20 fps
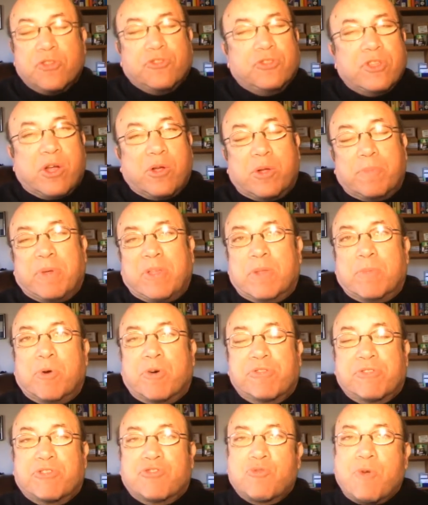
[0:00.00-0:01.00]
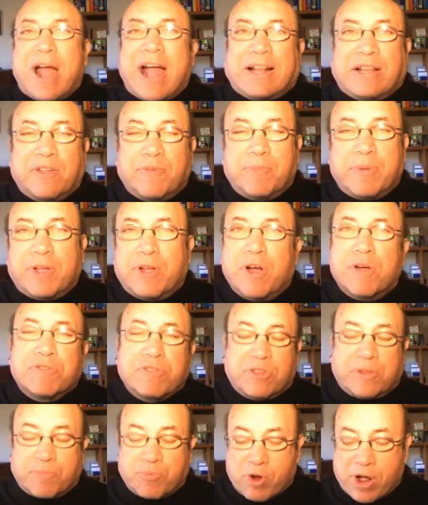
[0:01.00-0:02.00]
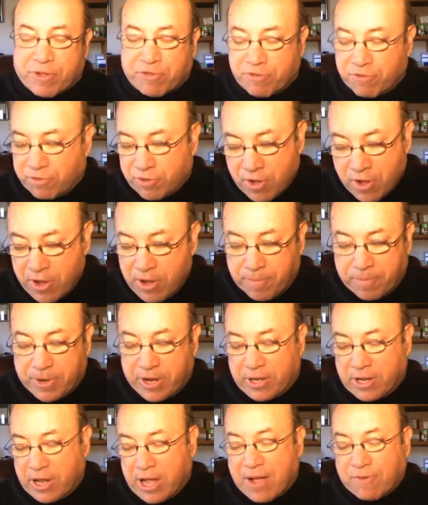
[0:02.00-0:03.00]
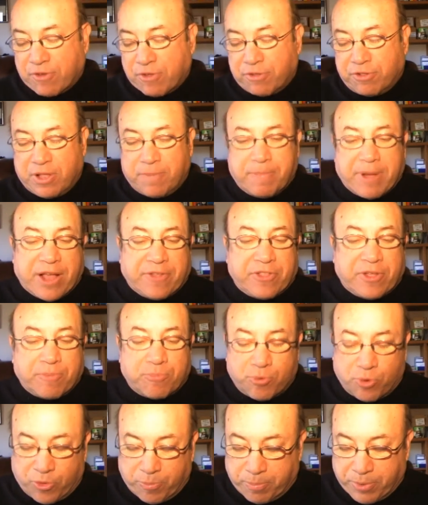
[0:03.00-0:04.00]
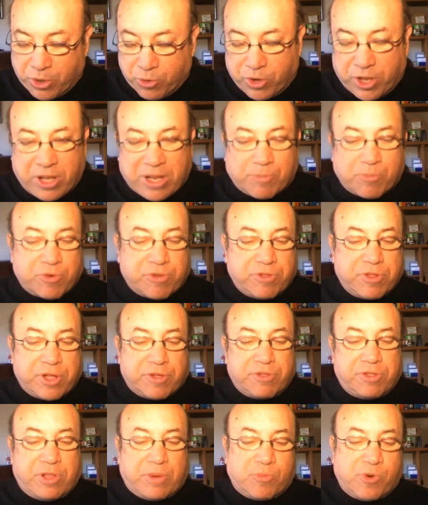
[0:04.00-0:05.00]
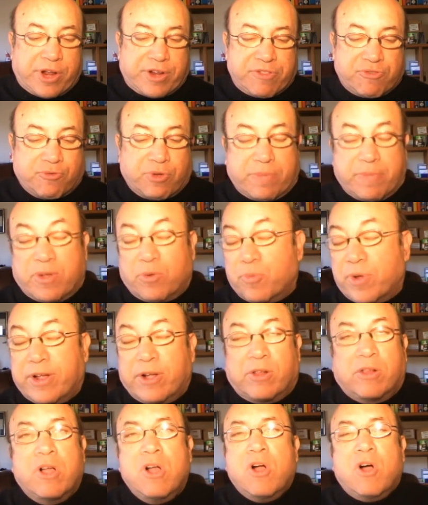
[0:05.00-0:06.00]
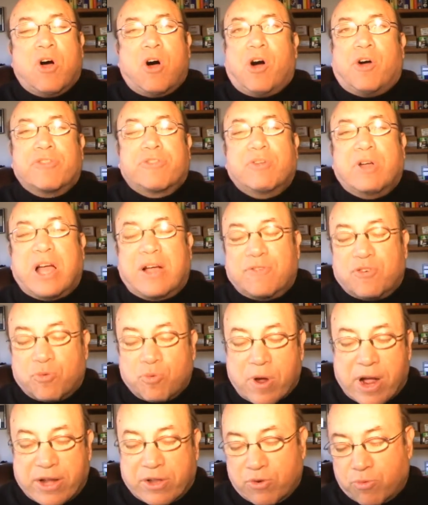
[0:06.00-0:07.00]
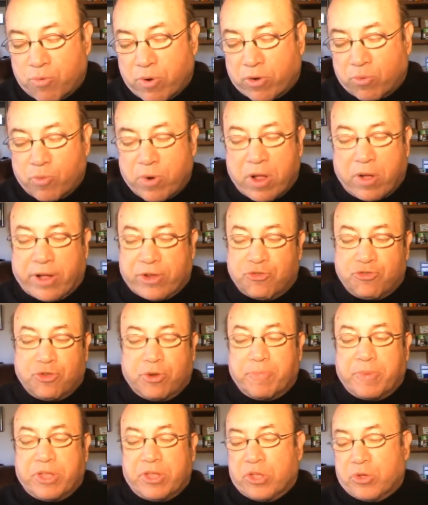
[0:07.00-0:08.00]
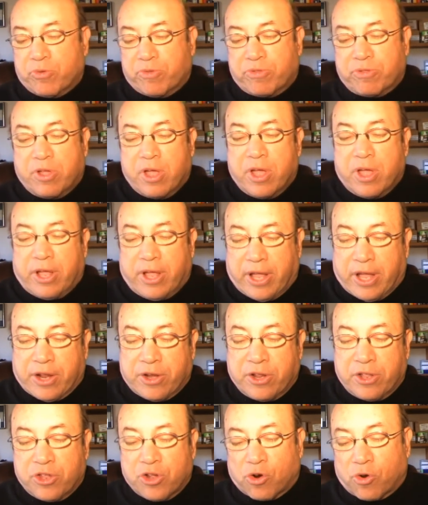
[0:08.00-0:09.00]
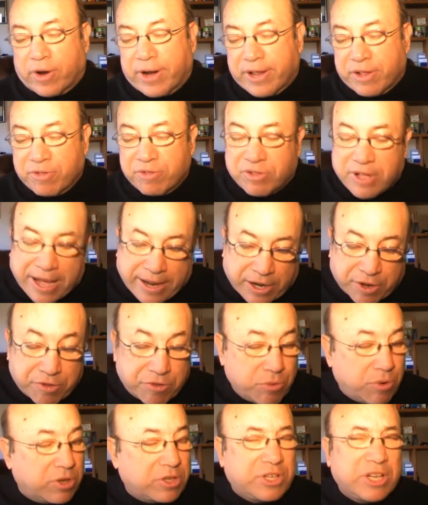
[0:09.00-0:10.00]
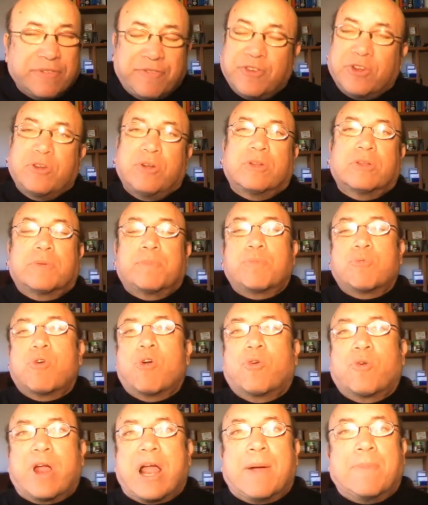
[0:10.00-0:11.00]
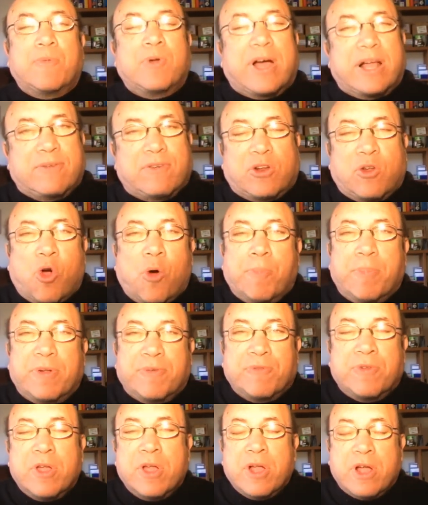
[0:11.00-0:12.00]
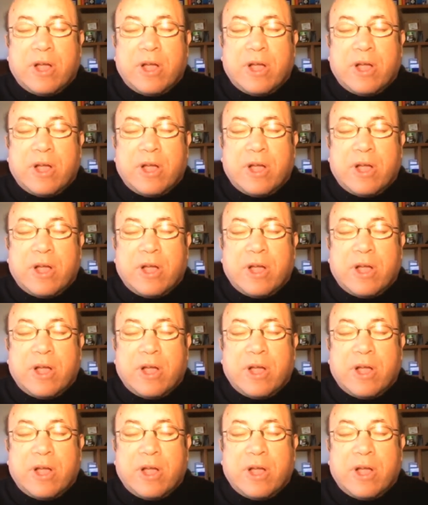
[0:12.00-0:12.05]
Those would be the most attractive because of the prices, but obviously Bathing Beauty, number 6, and number 8, Screaming Regal, also have a right to run well and should be used in your exotics. So a difficult program, kind of an open